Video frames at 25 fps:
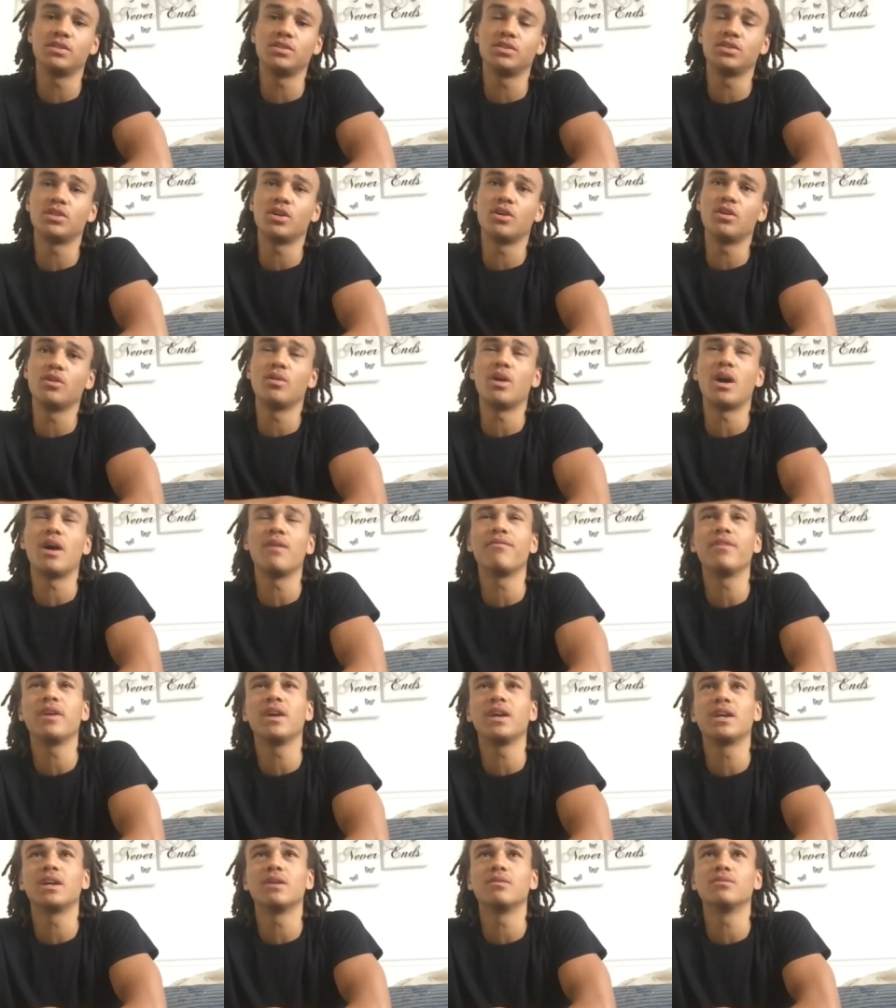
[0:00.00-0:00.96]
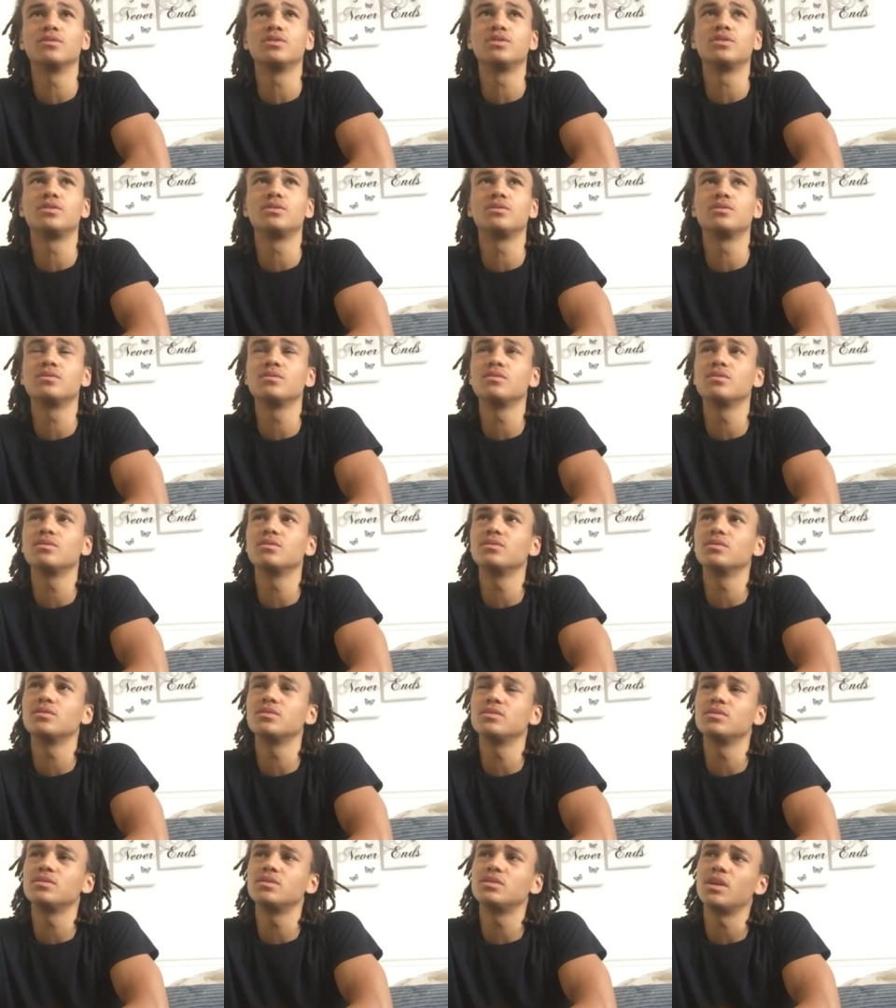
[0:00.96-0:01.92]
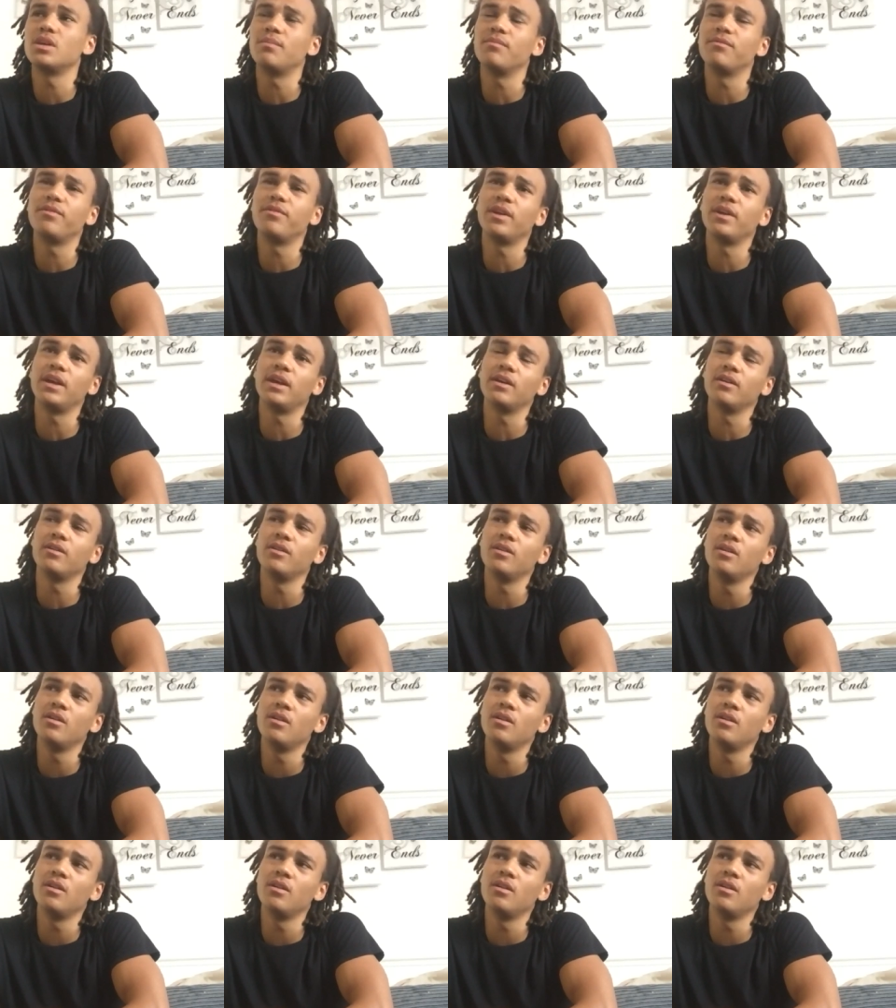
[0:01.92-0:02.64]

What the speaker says: So I think it was something.